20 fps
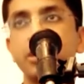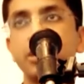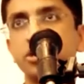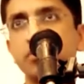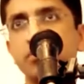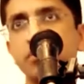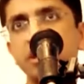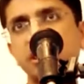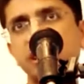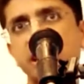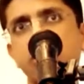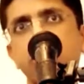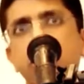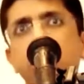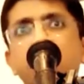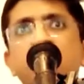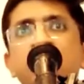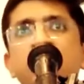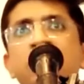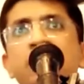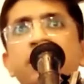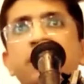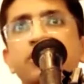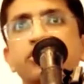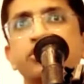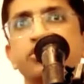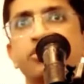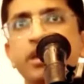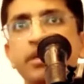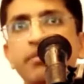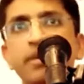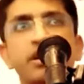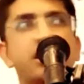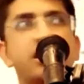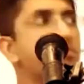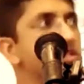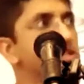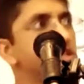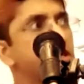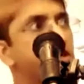there was a mosquito in the car. So he made
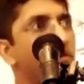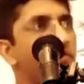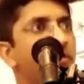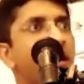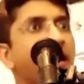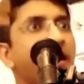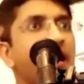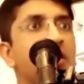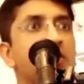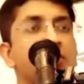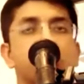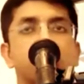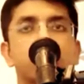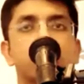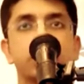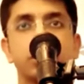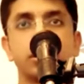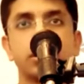the mosquito fly out.